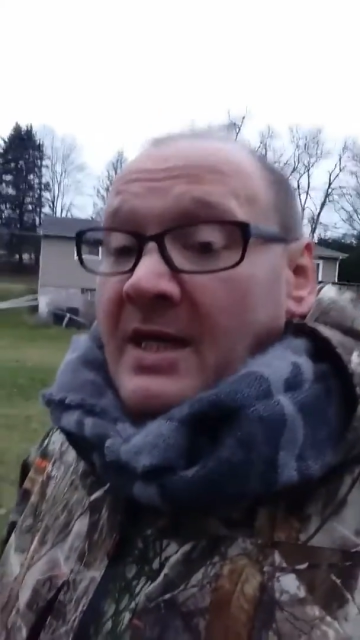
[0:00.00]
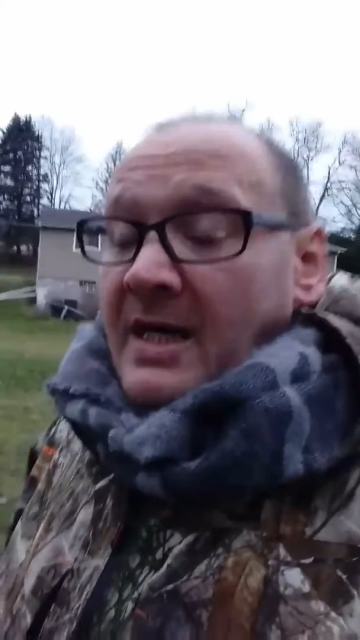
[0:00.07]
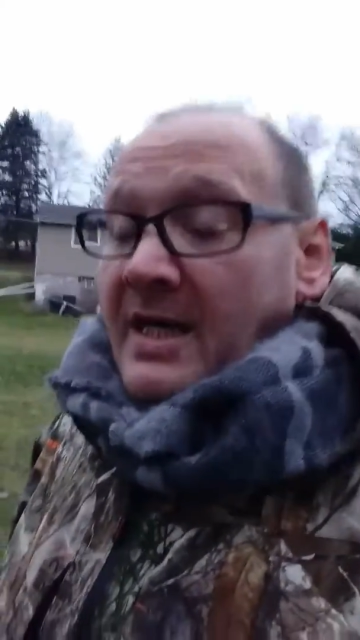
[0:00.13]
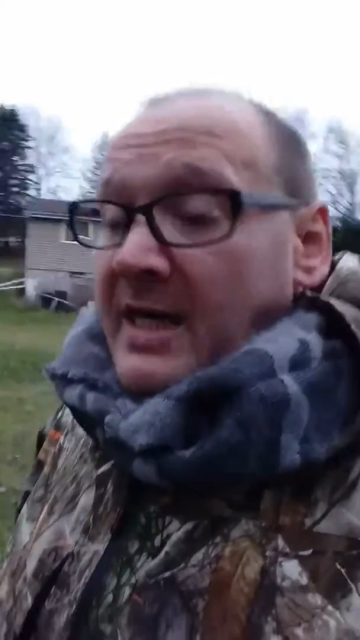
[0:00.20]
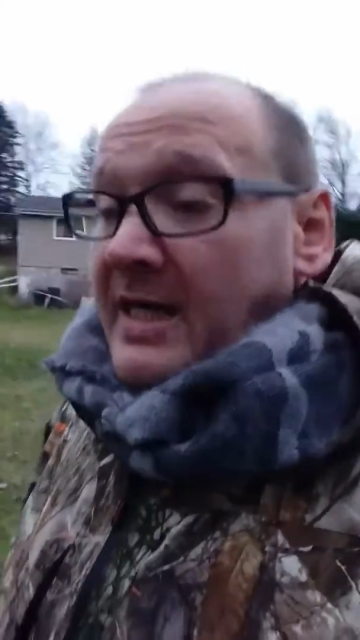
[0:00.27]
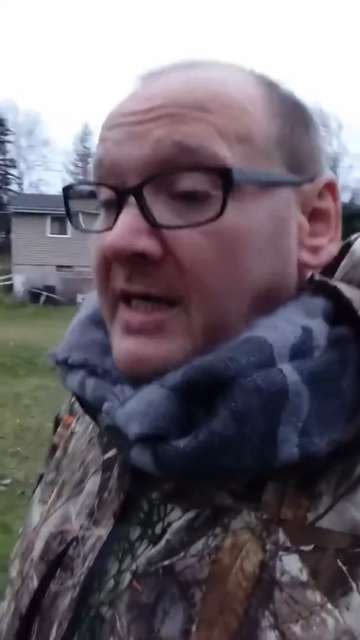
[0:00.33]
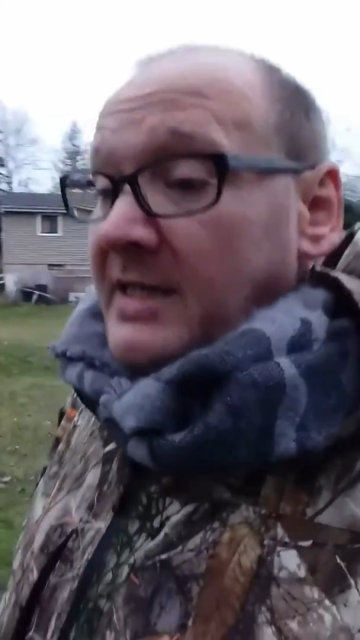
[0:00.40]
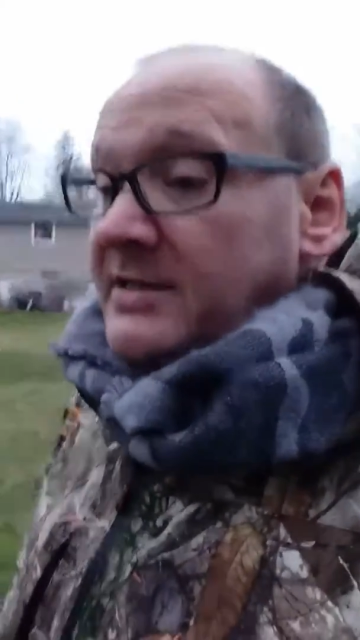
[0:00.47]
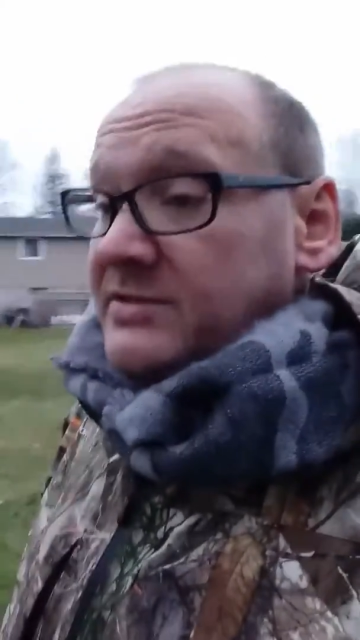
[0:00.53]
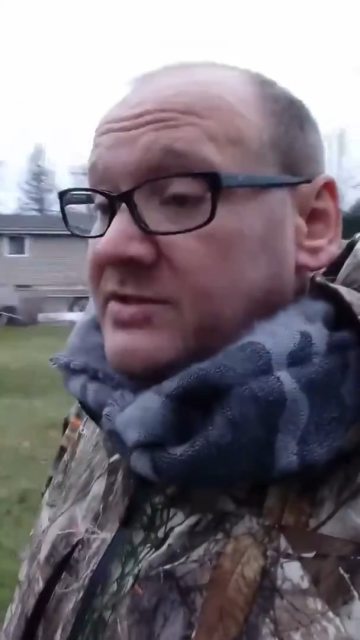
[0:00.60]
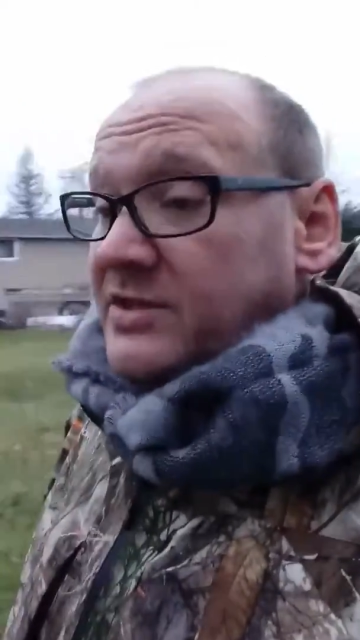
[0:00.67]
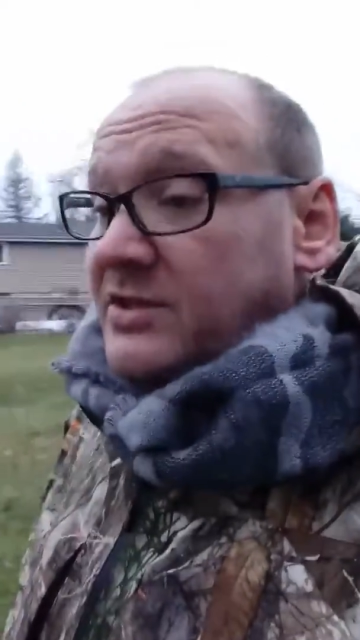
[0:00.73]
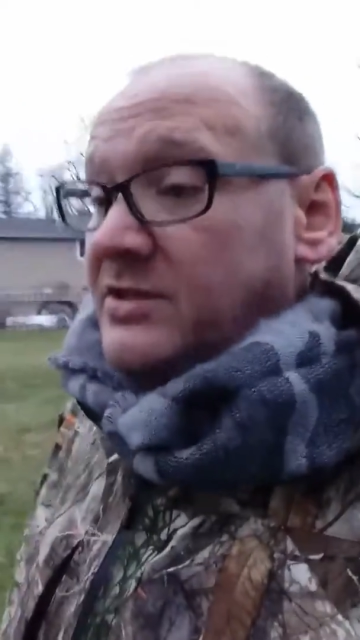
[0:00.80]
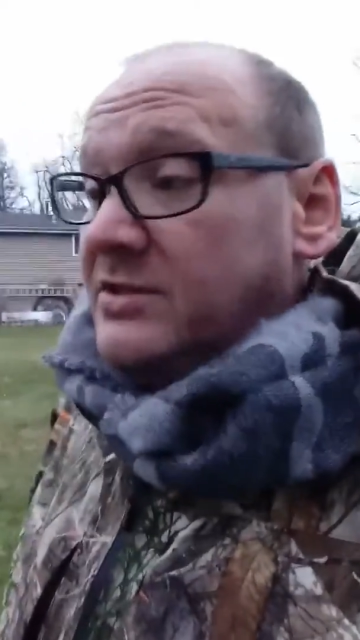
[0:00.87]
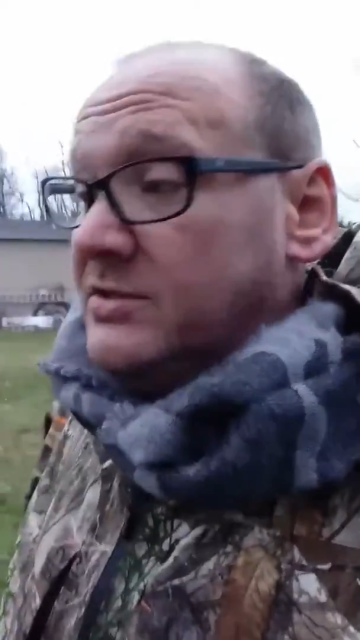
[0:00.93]
and
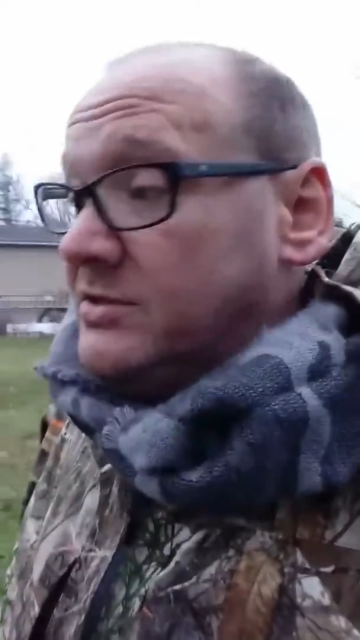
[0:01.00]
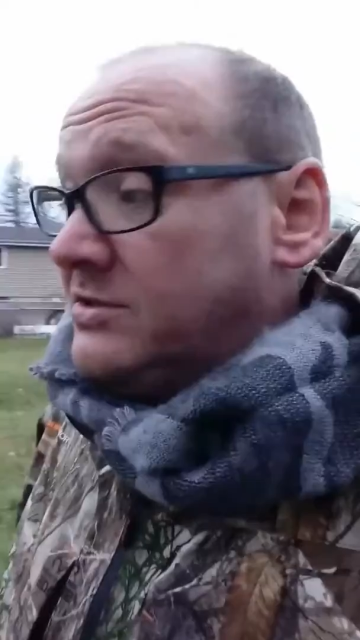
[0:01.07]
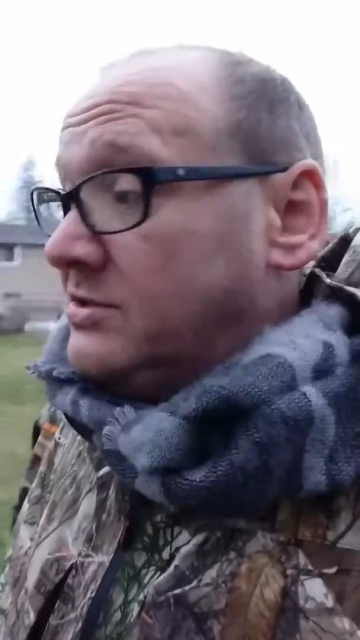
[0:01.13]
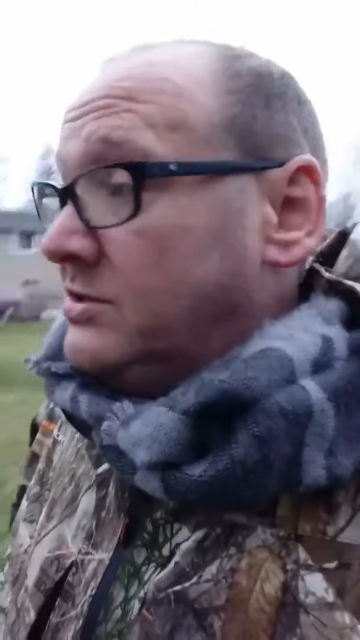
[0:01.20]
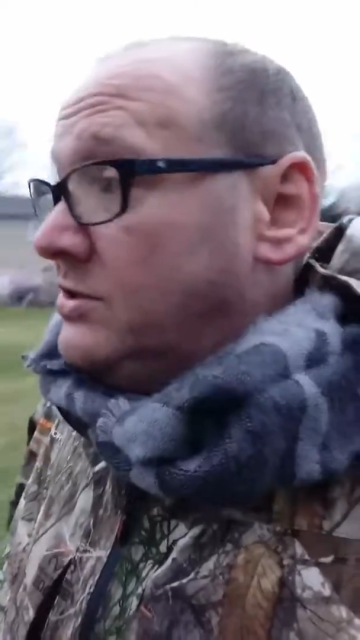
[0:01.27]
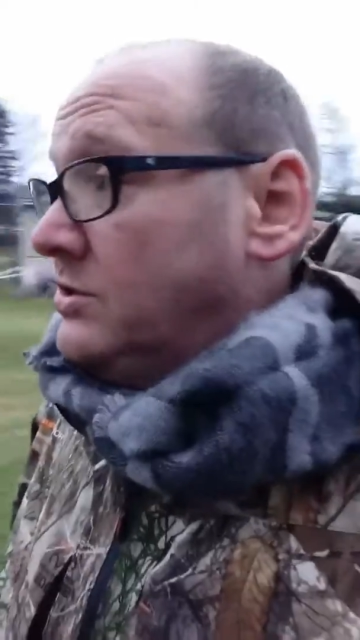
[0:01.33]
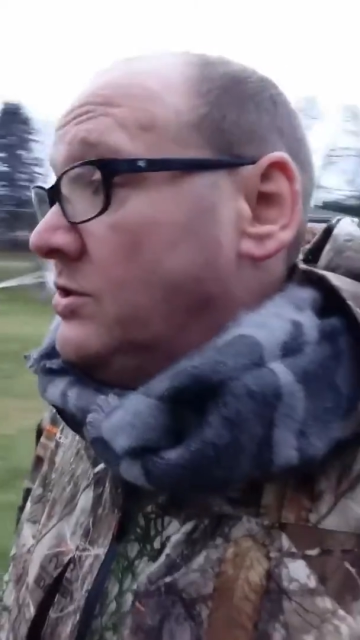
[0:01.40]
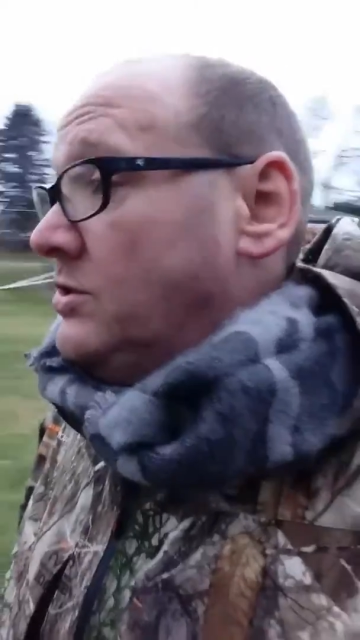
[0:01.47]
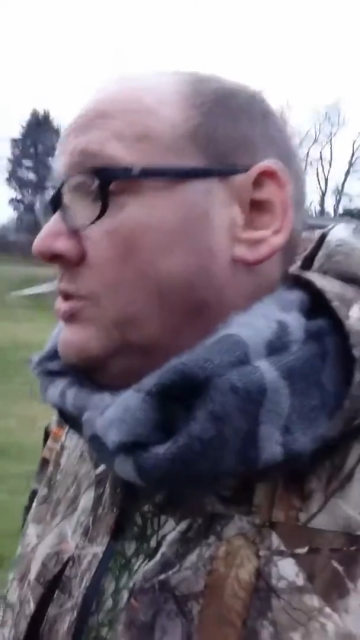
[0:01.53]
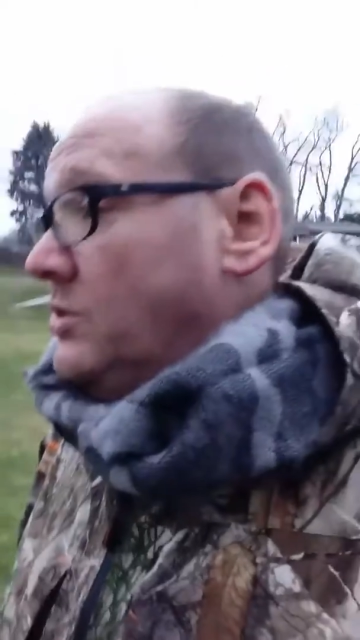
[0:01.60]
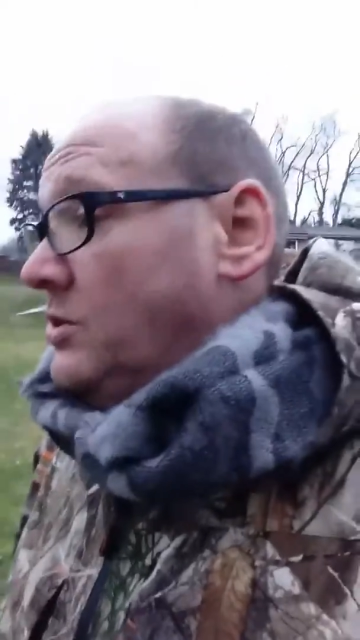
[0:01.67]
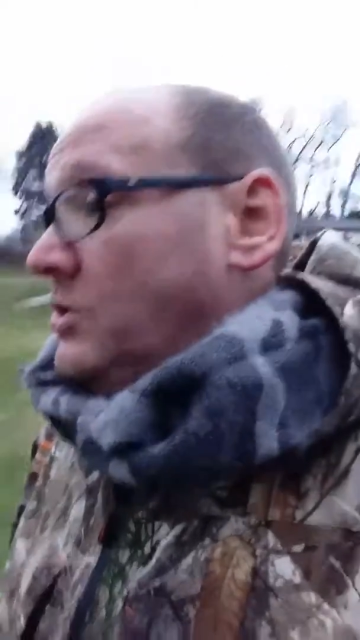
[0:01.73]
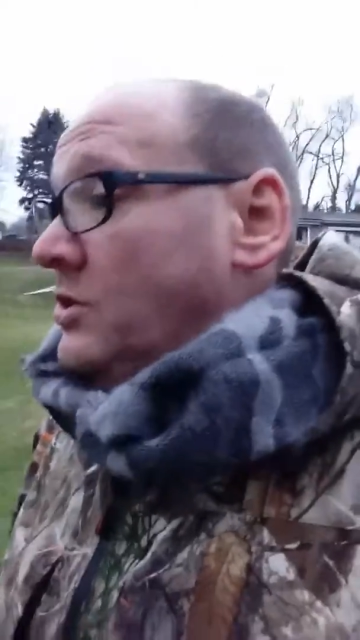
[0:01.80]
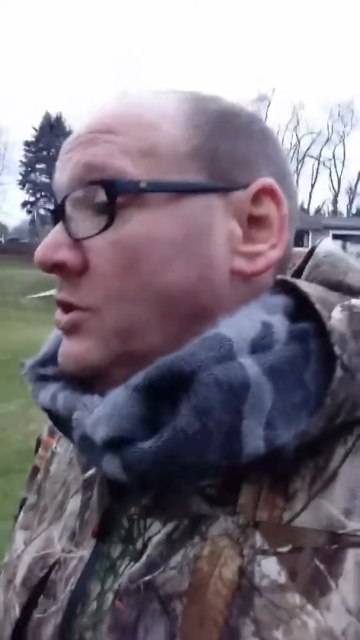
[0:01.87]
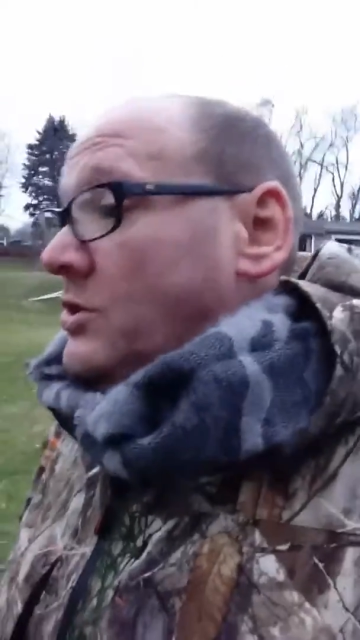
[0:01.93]

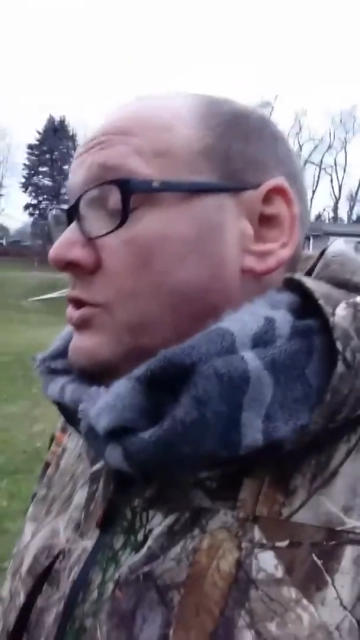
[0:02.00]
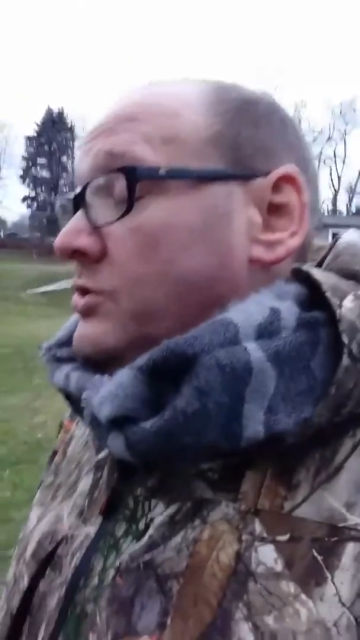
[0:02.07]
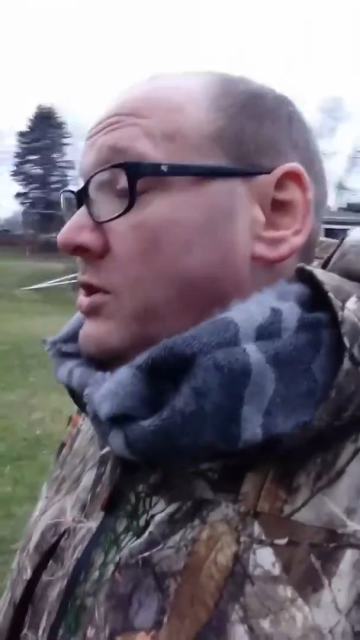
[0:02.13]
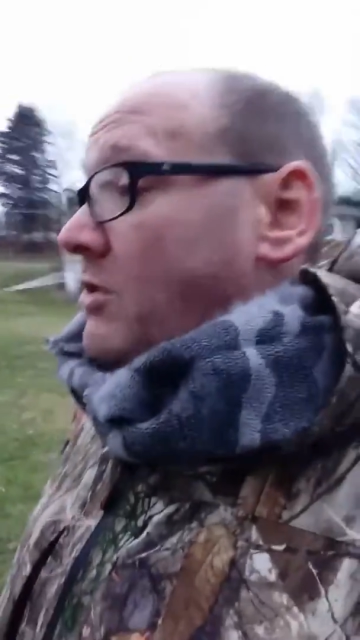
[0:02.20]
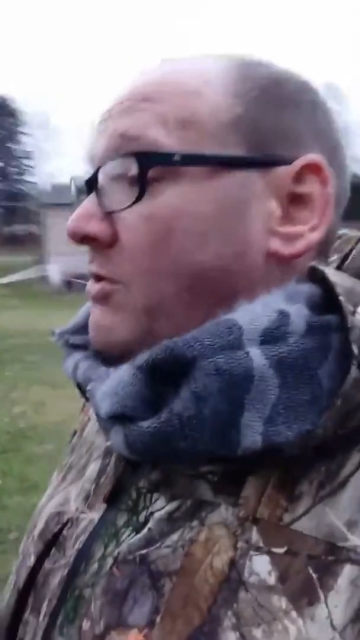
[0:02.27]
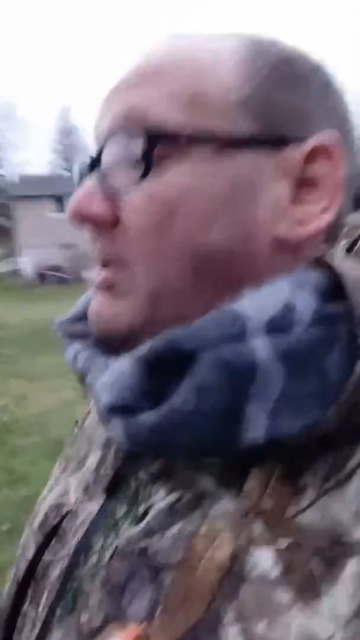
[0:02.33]
go